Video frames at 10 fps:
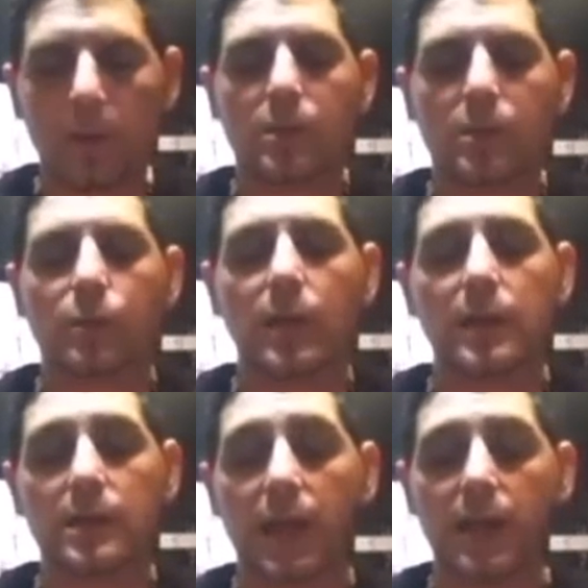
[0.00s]
the right
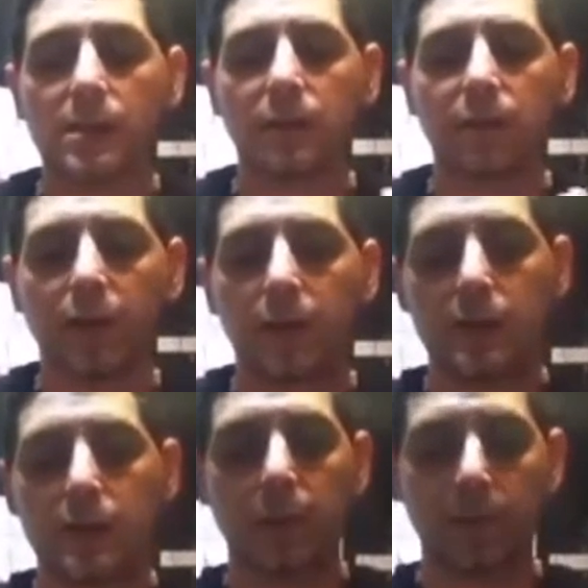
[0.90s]
size that fits,
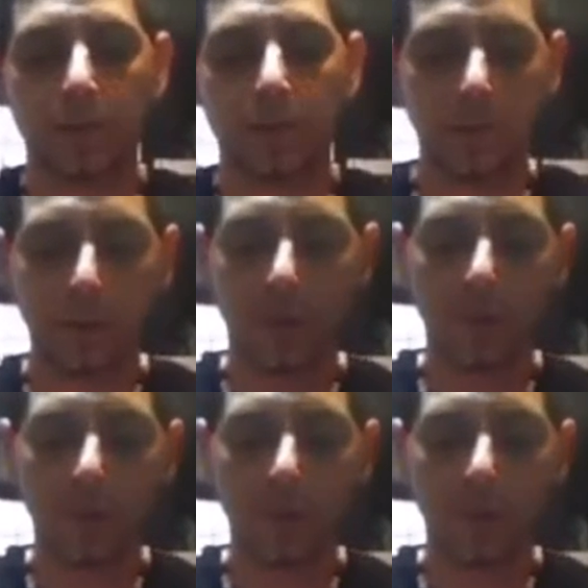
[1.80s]
okay?